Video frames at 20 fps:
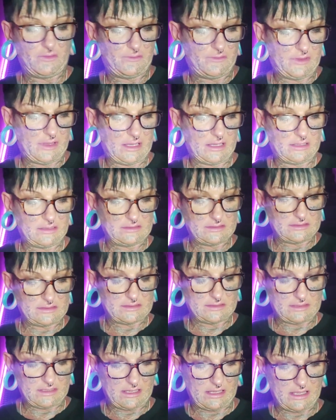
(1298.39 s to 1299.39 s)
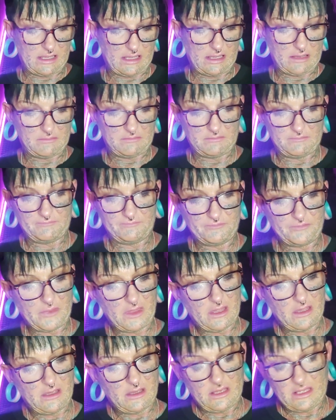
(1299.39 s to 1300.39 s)
things,
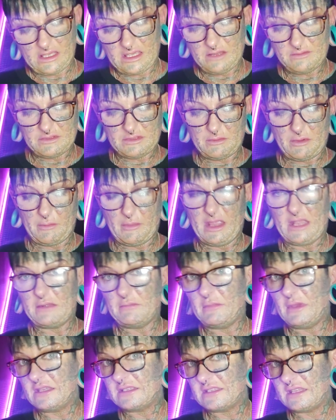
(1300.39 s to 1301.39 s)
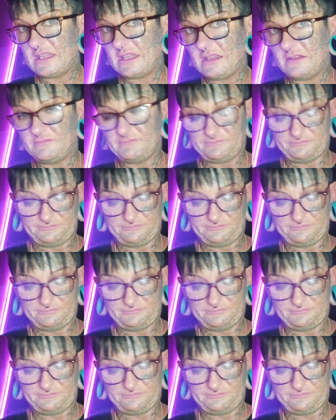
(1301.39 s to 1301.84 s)
keeps my mind busy.